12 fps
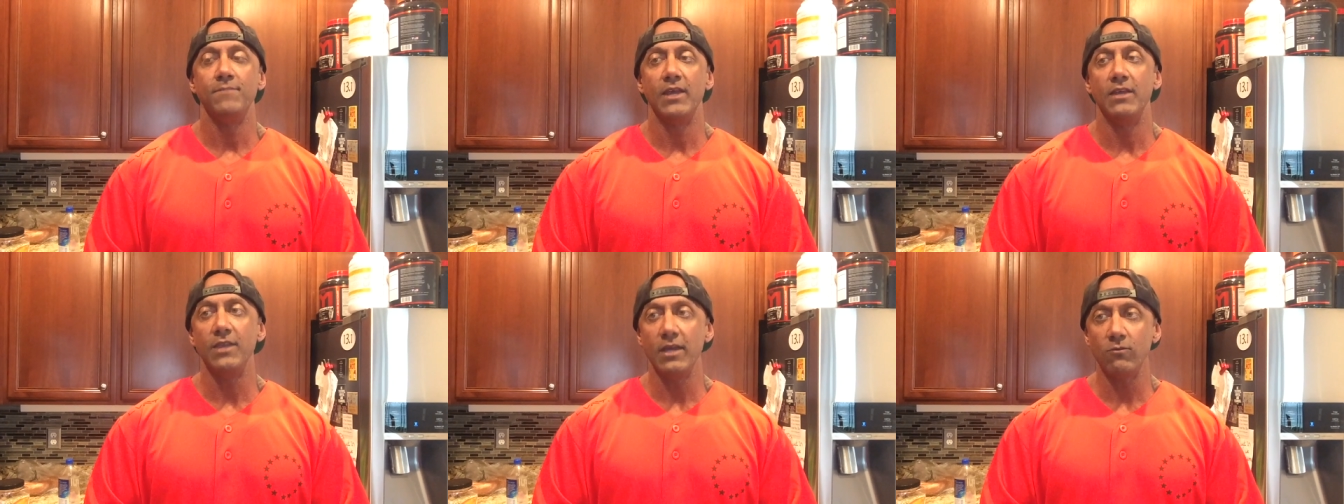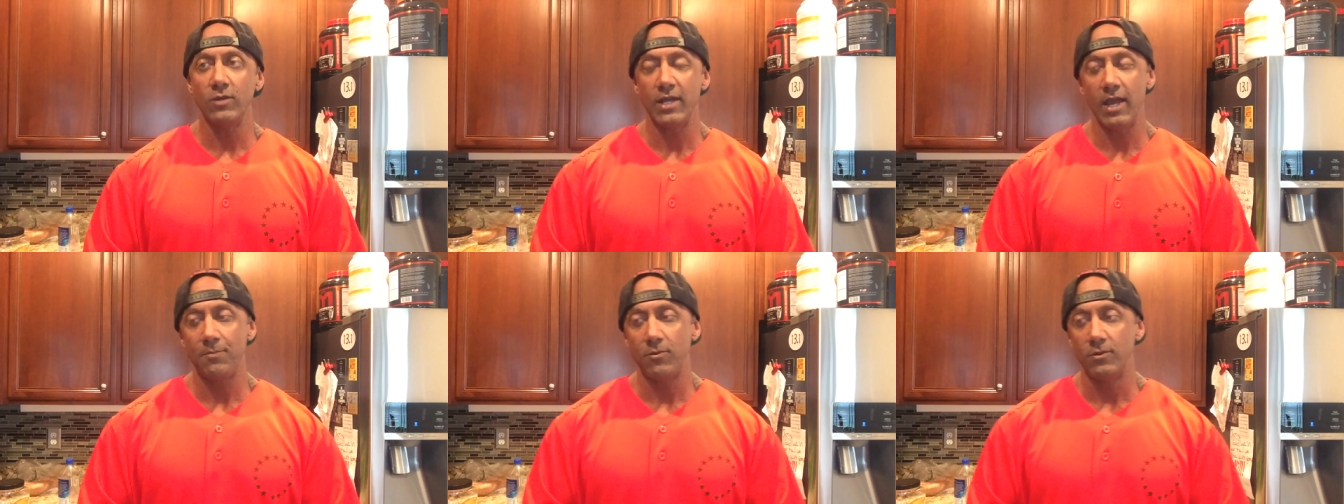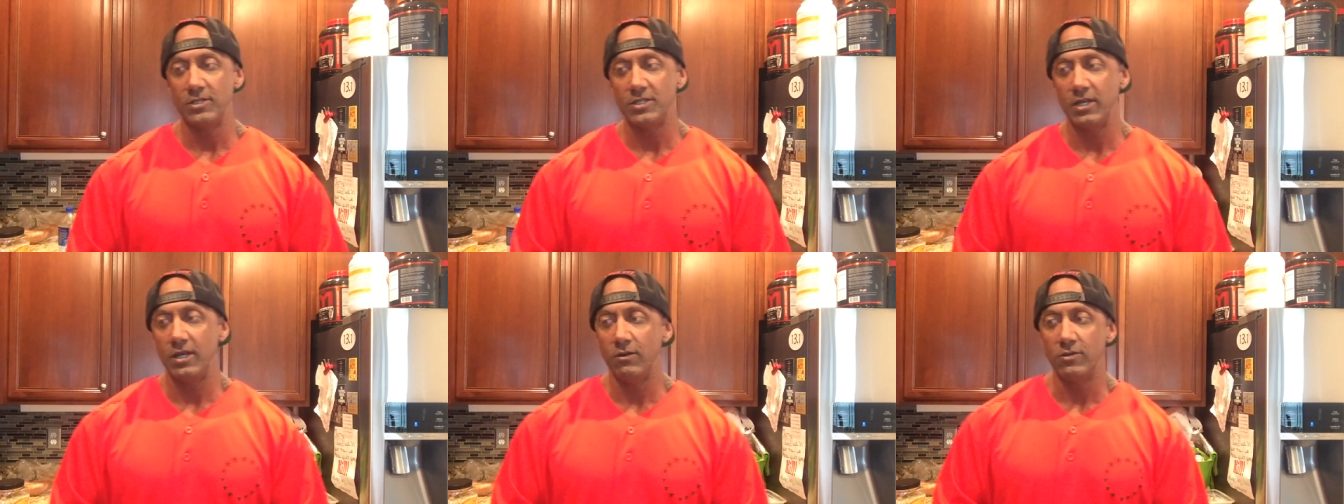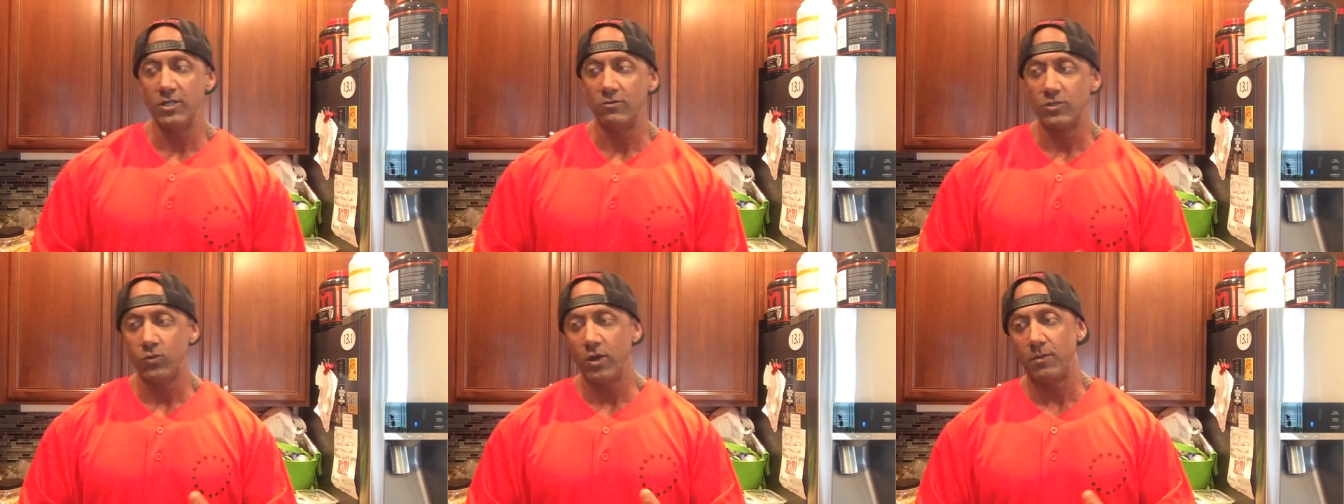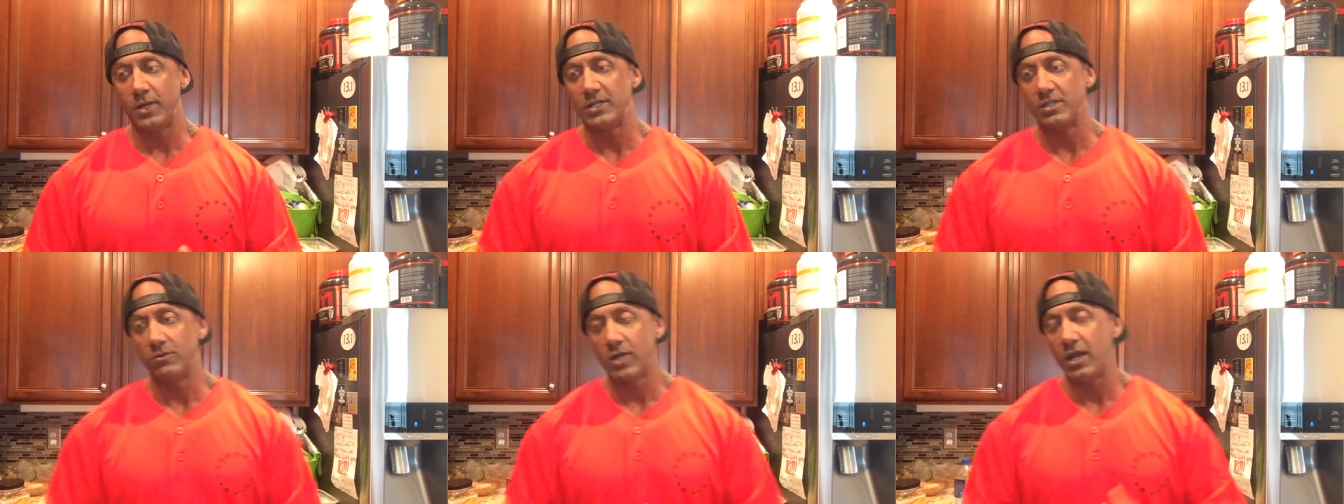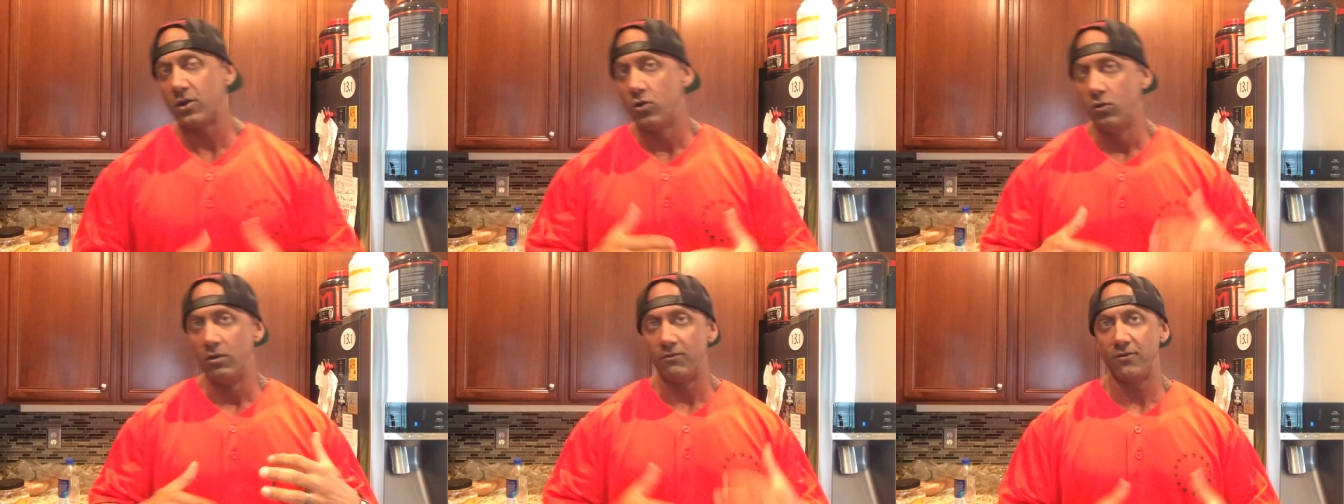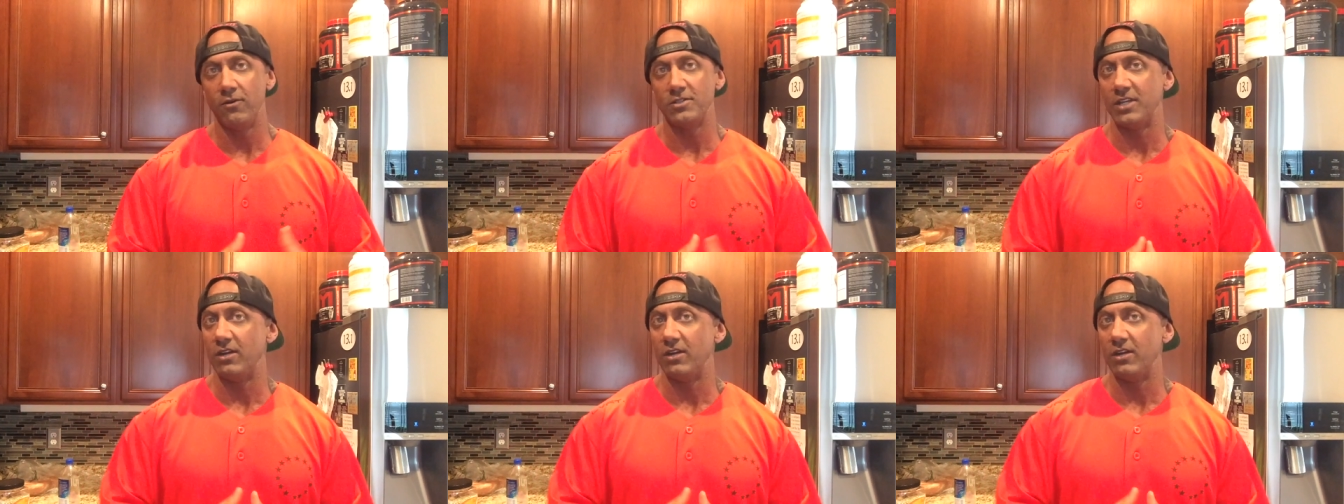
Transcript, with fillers: And then what happened was it was it was weird because they were kind of cool at first.